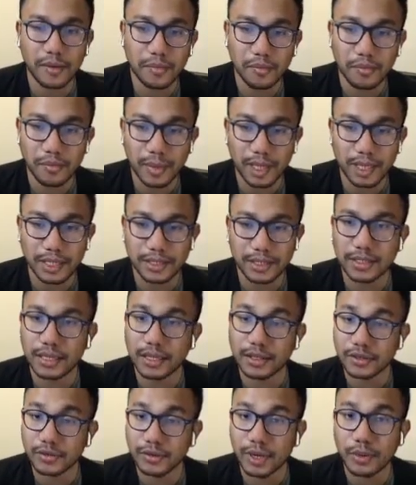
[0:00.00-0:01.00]
is
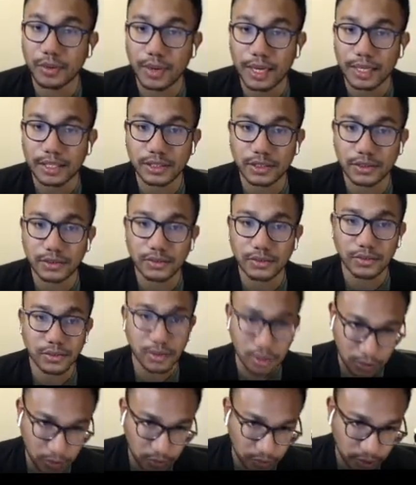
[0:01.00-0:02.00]
another great way to
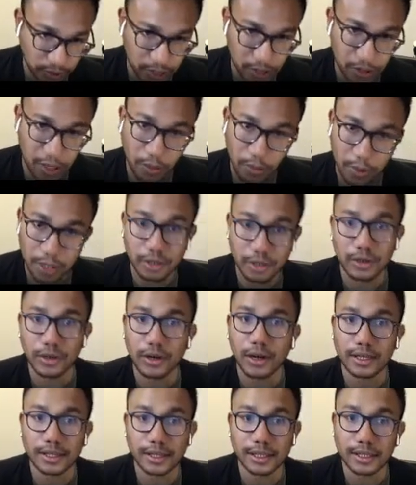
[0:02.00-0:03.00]
figure out whether or
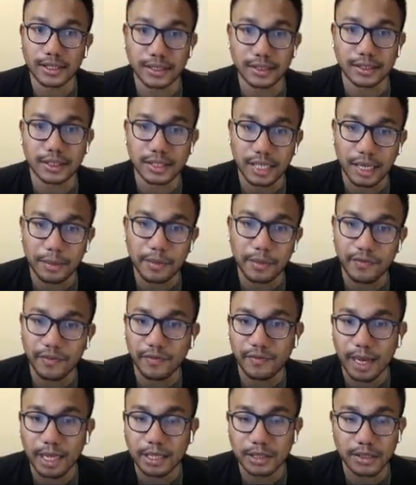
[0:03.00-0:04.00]
not this is the type of
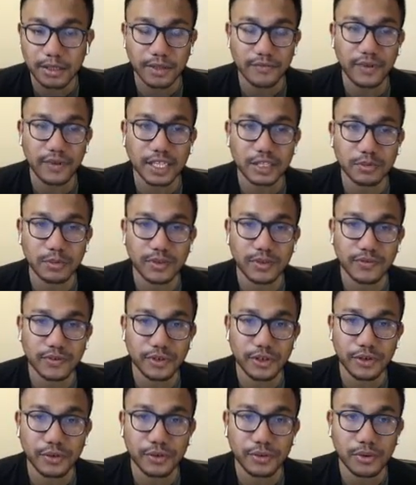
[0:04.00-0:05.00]
investment for
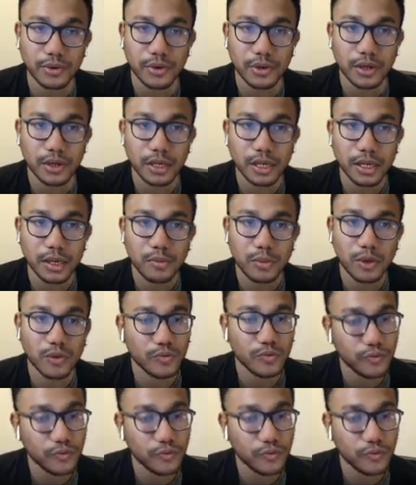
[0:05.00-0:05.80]
you. But for